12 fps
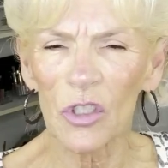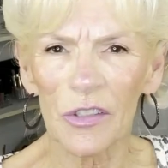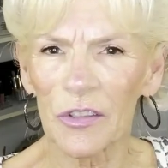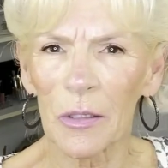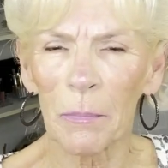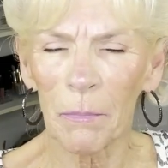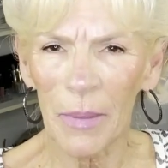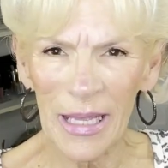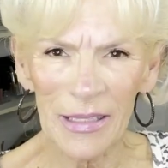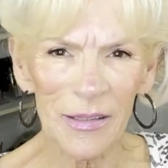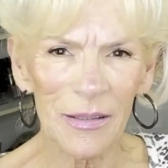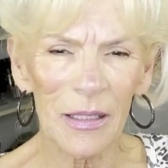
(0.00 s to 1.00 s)
just a
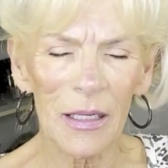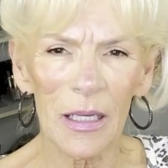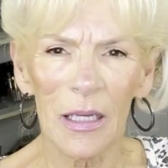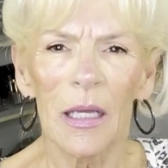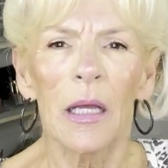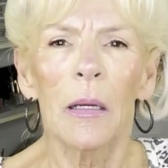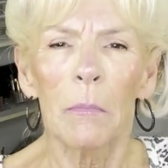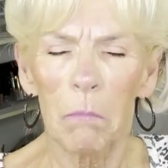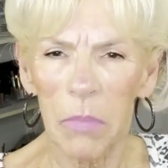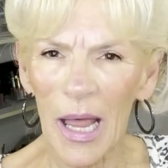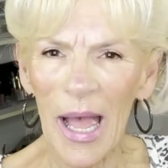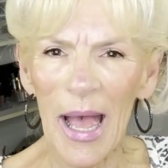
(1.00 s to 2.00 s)
basic
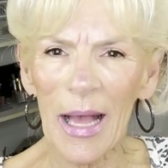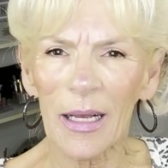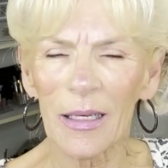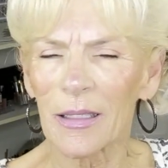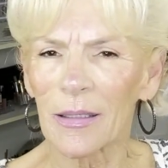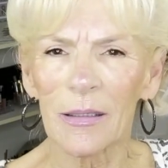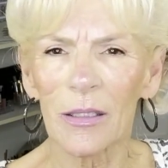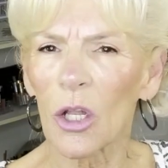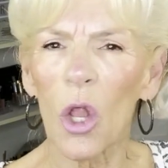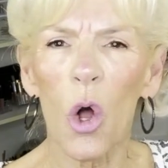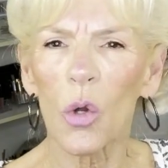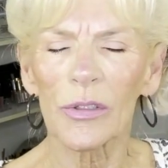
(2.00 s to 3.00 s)
black
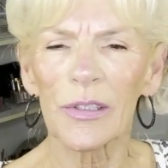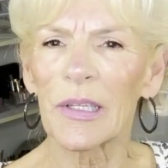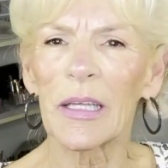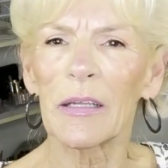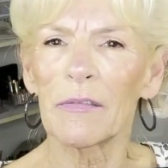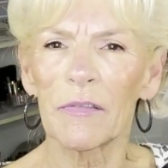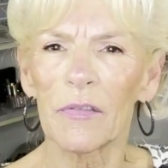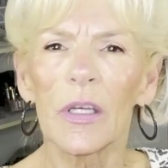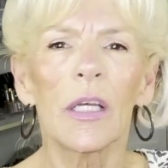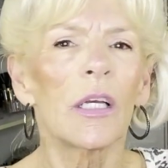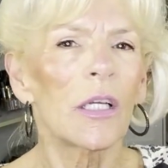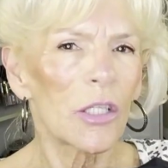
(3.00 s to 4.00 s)
long sleeve
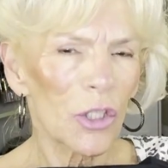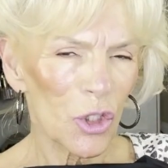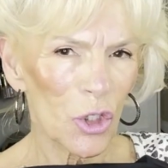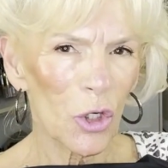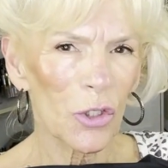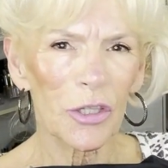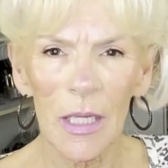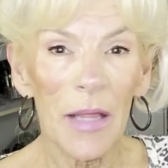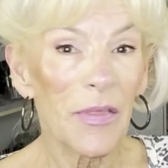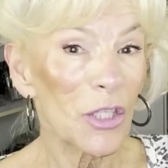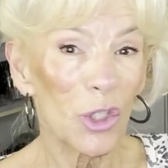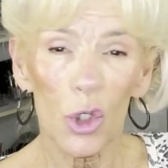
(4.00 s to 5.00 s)
shirt
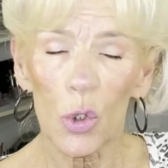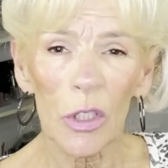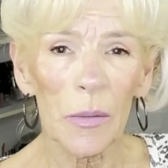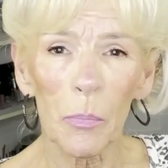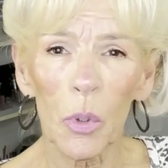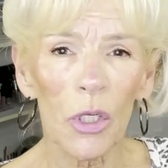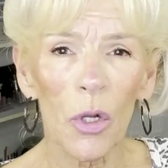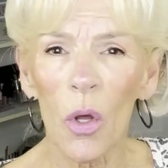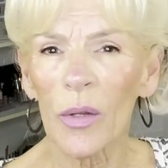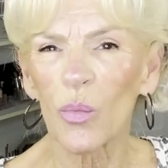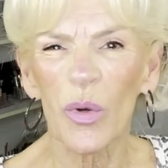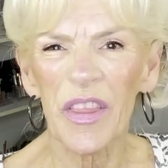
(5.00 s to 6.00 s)
that you can put
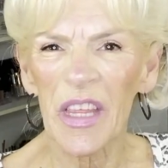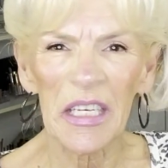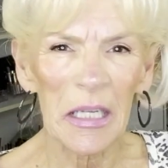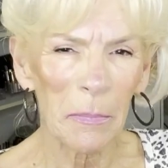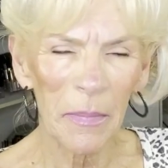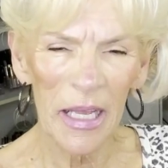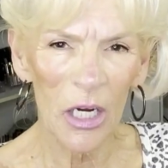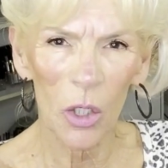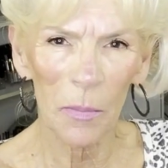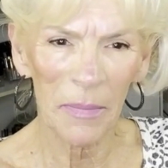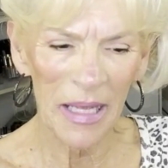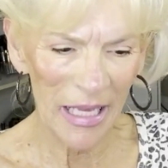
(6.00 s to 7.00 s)
on with any pair
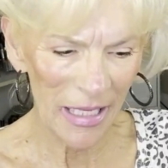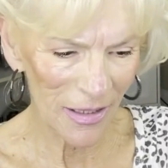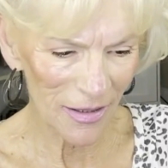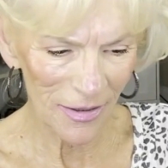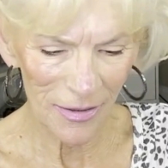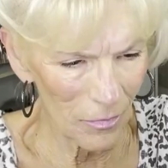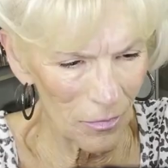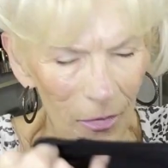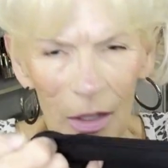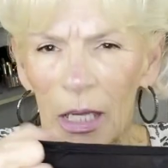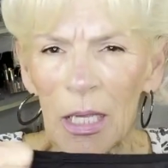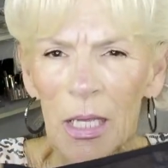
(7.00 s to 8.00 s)
of pants.
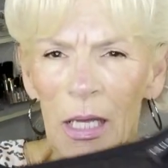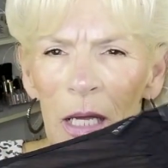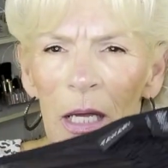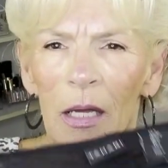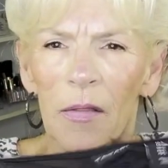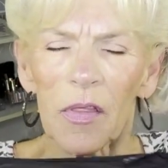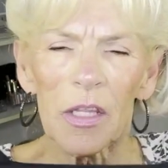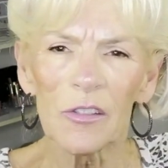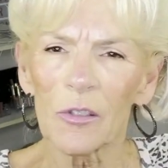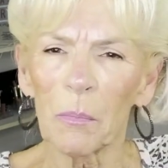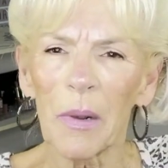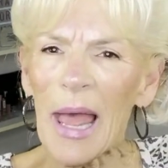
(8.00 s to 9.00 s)

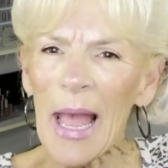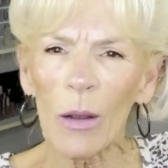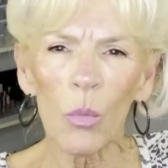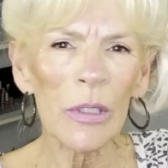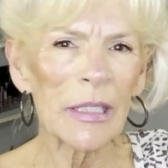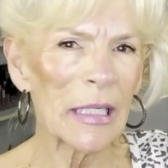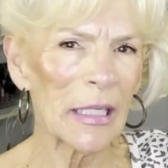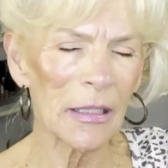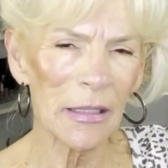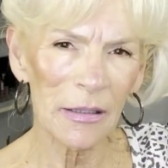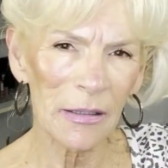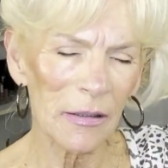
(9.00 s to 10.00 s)
This black one
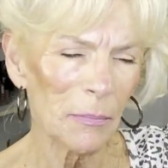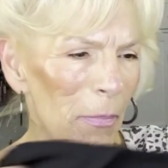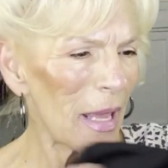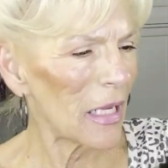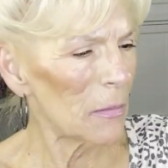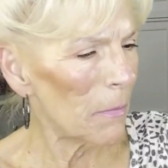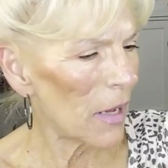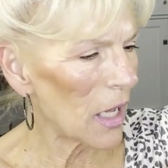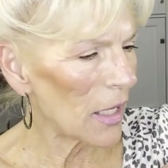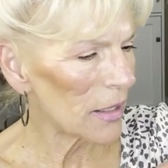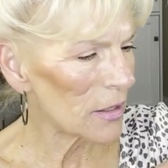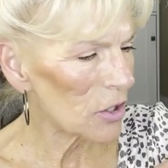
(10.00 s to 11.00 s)
is made
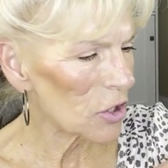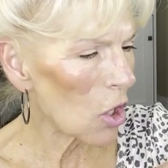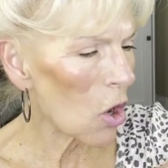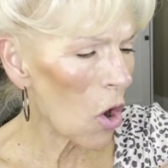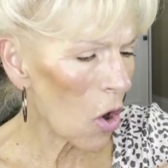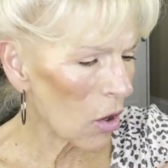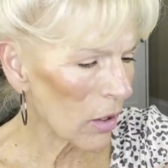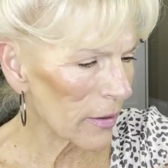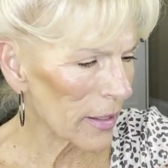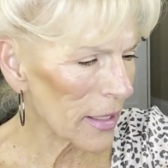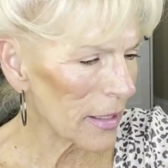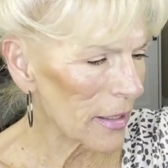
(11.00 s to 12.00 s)
by
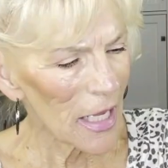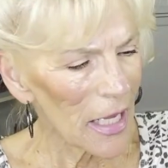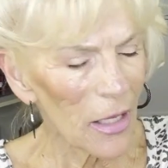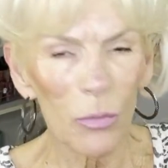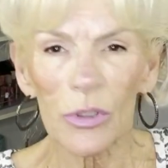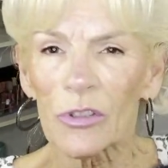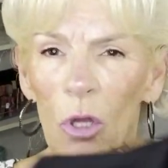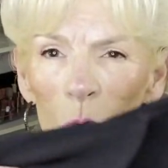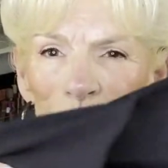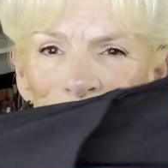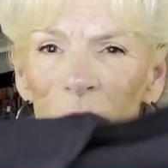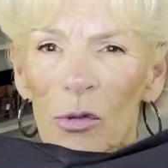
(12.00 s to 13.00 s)
Tahari. It was
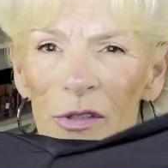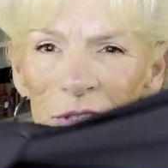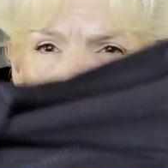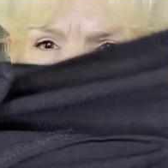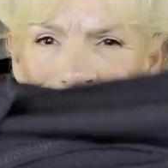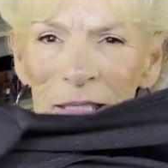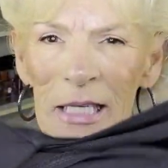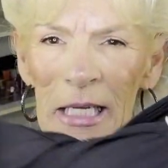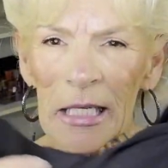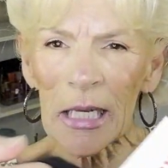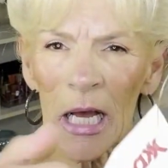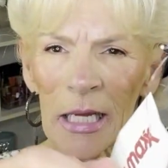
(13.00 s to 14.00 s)
also
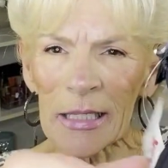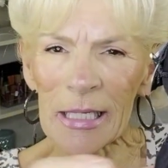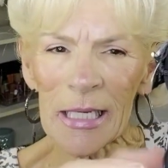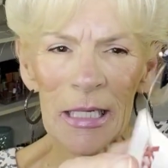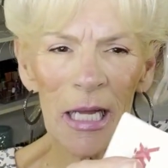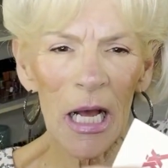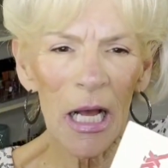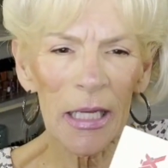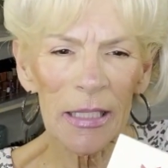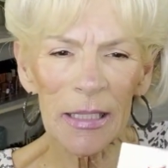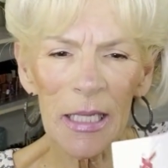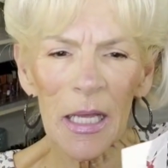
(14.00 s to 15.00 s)
$16.99,